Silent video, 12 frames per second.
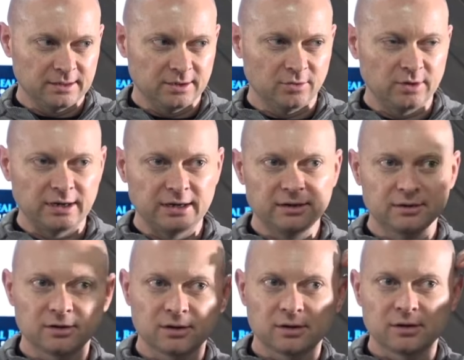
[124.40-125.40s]
Okay?
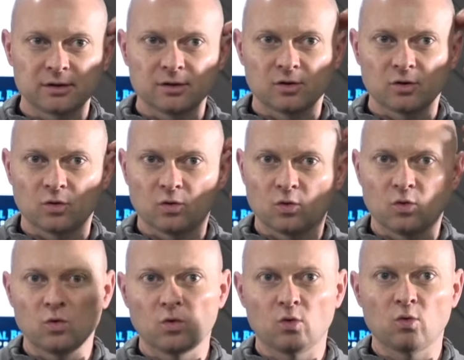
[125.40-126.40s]

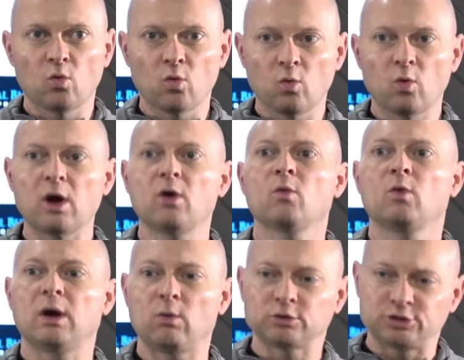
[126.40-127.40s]
What
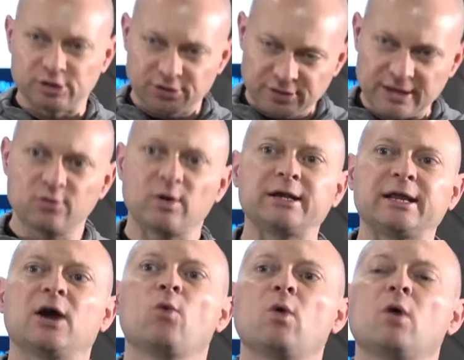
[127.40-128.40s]
I want you to think right
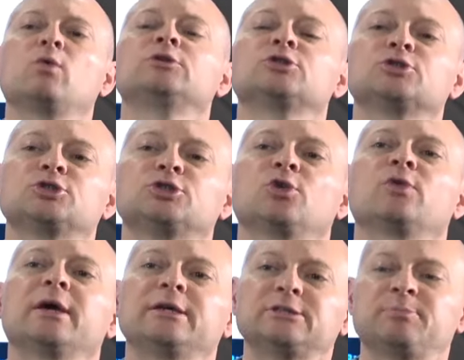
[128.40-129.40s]
now, what would your
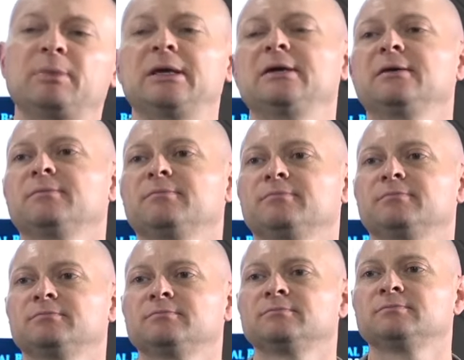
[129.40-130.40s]
showcase be?
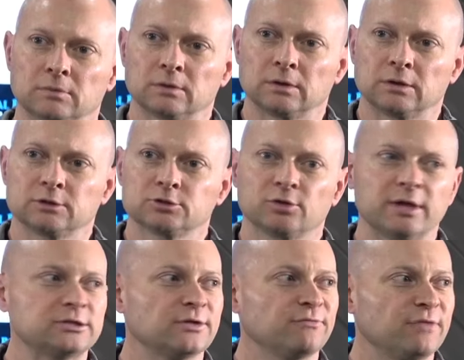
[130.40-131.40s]
So
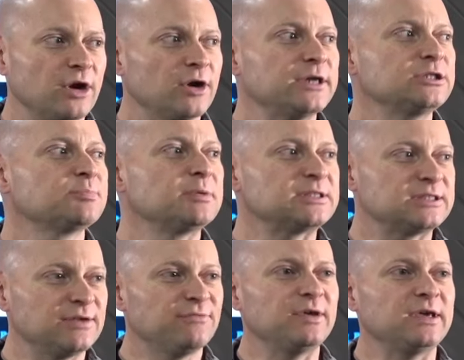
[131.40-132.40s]
that's a very
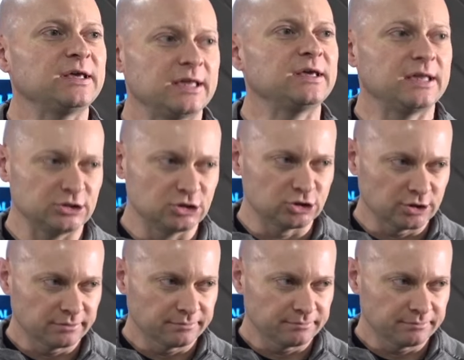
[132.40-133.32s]
specific niche.